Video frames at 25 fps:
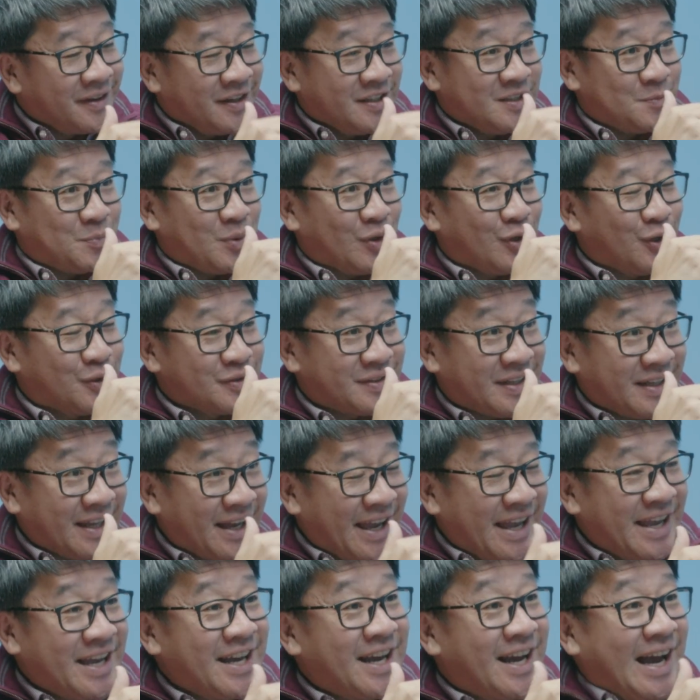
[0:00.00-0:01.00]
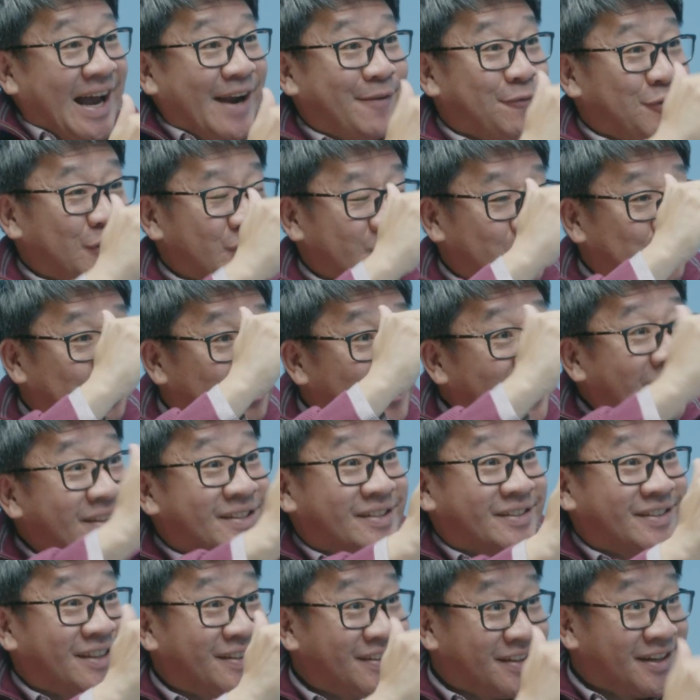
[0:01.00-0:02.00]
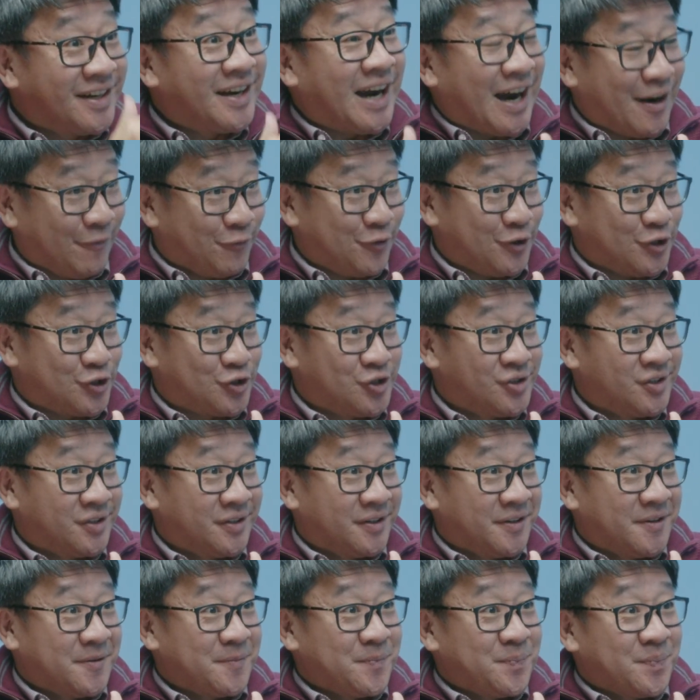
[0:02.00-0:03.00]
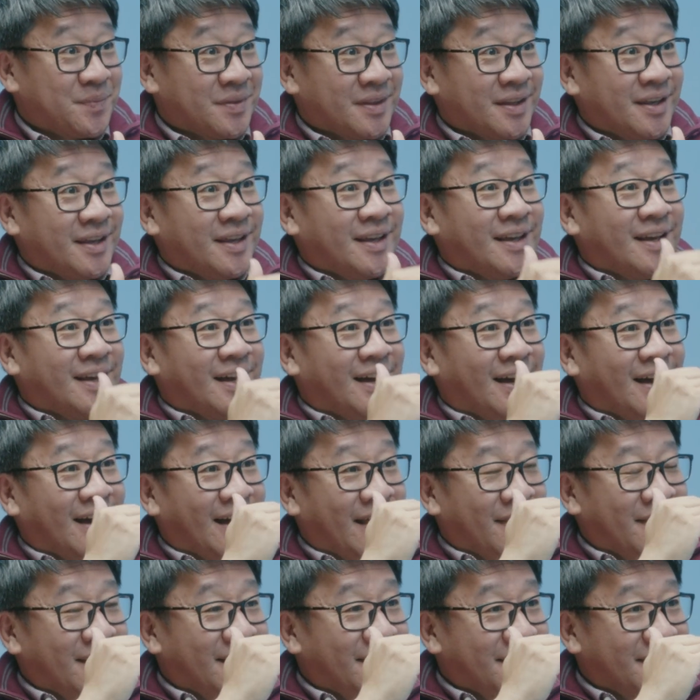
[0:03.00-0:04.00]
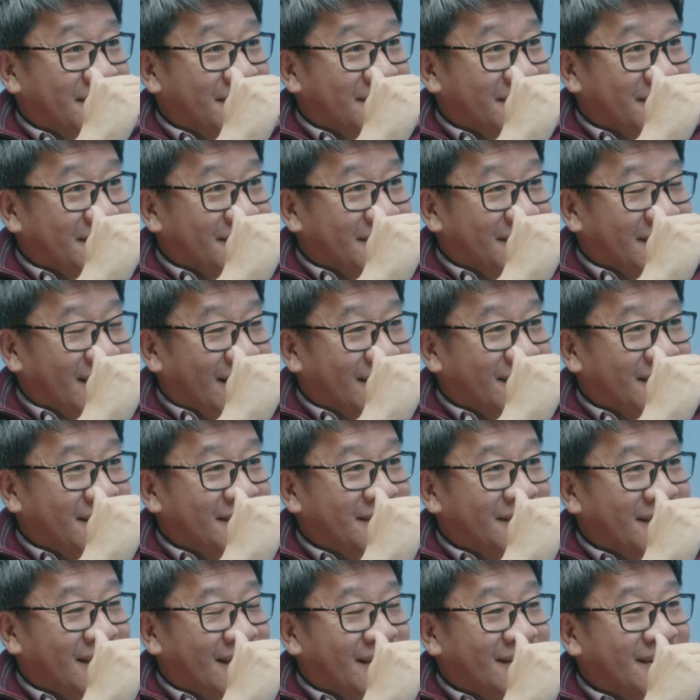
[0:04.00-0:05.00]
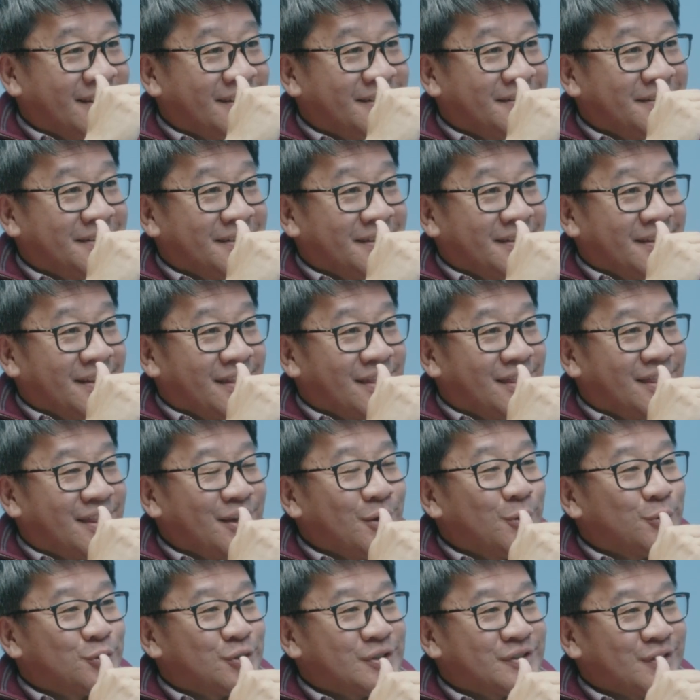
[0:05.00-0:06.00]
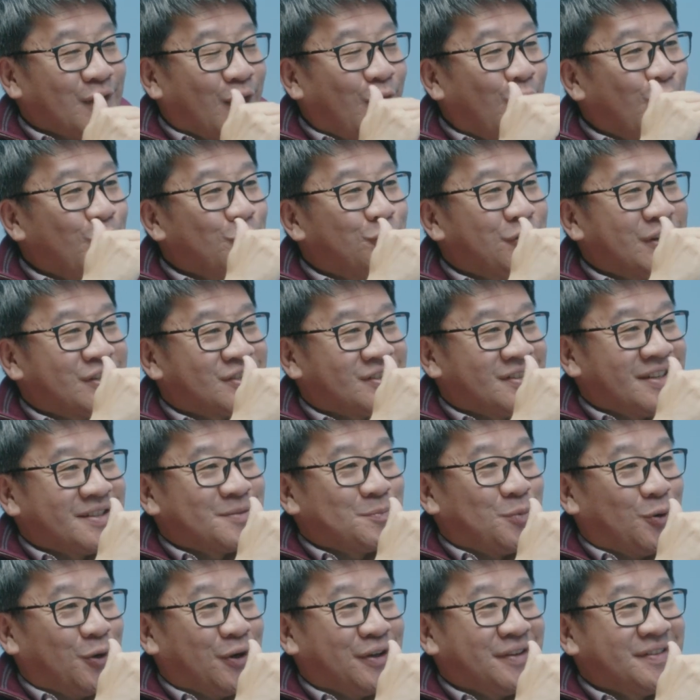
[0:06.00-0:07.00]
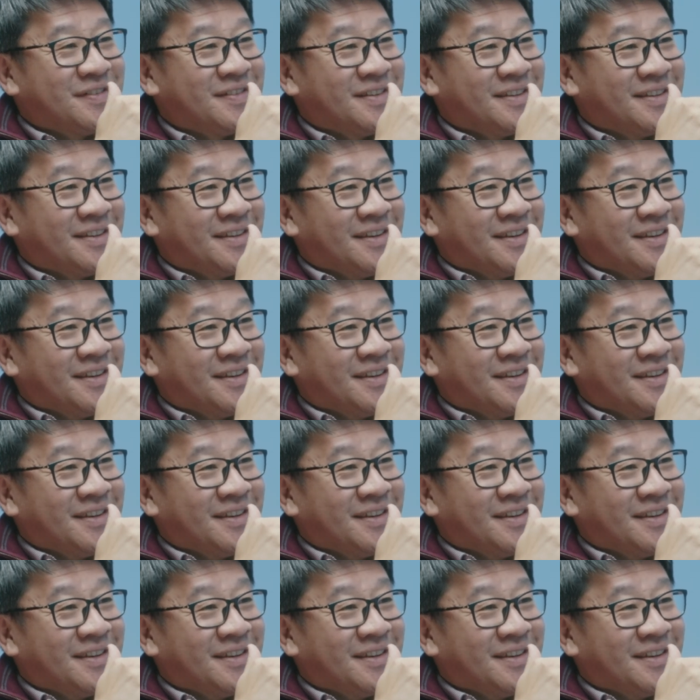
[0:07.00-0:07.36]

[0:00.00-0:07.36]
It's because the AI average better than their average, and then and then and then they will just all reach this point.